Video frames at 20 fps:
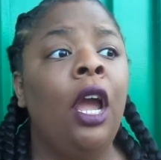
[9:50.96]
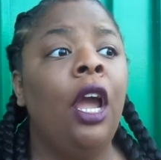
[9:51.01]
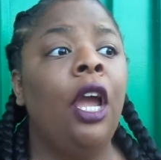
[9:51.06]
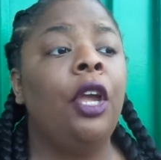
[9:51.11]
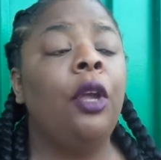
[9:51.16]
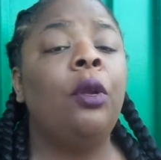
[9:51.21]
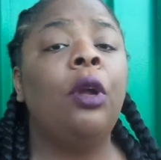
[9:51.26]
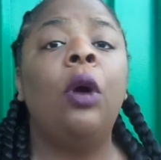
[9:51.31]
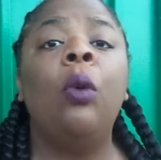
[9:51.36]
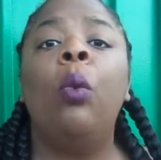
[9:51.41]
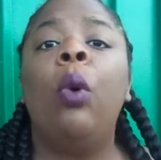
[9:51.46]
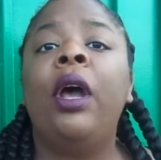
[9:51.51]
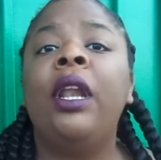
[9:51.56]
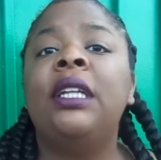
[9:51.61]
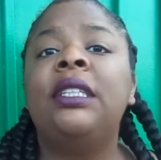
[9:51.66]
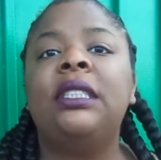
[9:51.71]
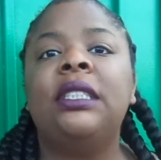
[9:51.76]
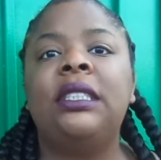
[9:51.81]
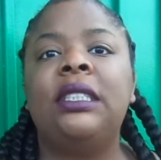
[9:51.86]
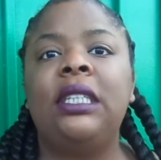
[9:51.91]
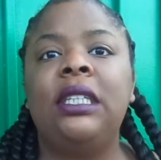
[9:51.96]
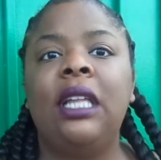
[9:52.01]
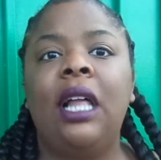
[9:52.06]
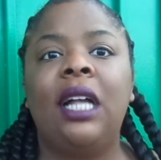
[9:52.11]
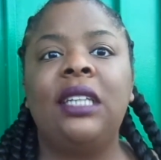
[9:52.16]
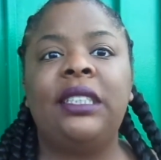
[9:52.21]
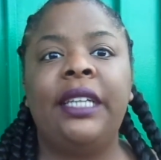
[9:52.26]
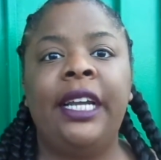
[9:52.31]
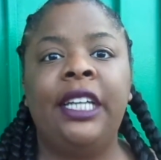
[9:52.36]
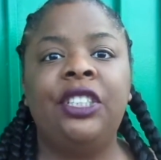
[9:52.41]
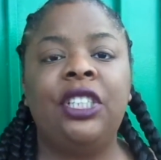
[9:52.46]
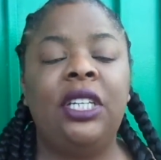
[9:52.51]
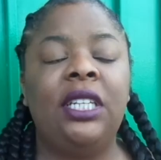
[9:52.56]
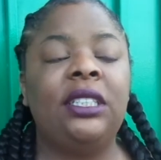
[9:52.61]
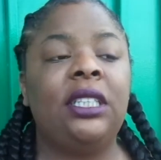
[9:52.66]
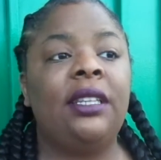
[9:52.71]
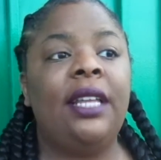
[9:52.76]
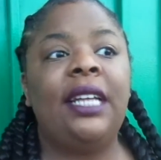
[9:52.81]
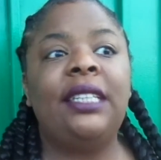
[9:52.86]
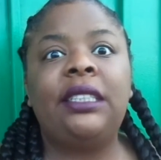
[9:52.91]
you know, wanted to see Los Angeles,
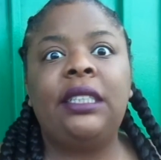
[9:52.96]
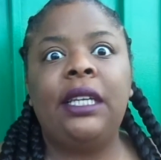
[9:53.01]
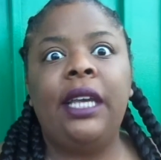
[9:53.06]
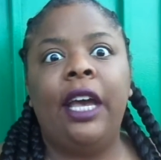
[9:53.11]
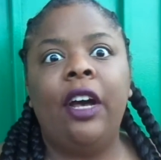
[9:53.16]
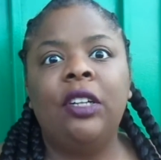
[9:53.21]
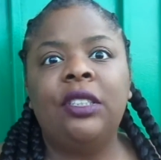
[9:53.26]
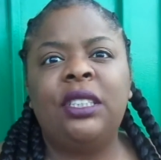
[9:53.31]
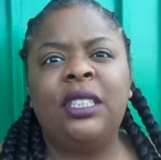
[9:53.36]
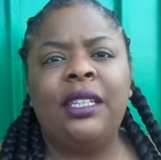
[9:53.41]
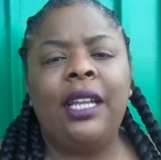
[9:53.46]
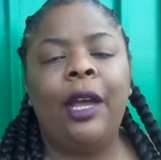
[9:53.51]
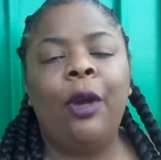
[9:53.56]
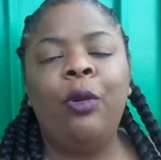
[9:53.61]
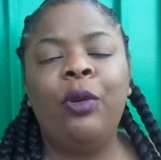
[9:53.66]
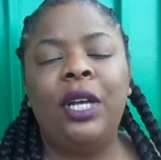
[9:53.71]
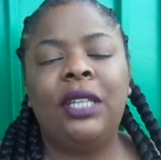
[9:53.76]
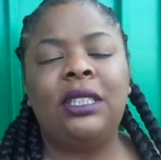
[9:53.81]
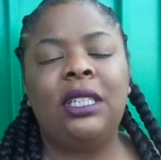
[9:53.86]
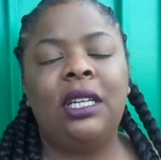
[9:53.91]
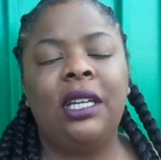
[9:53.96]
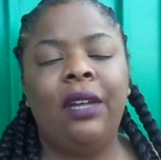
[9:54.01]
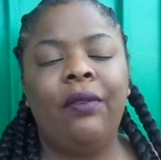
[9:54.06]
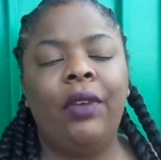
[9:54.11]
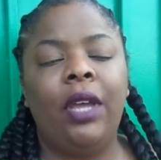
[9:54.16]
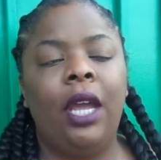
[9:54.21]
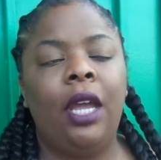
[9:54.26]
and they see Elsa, and who doesn't love it?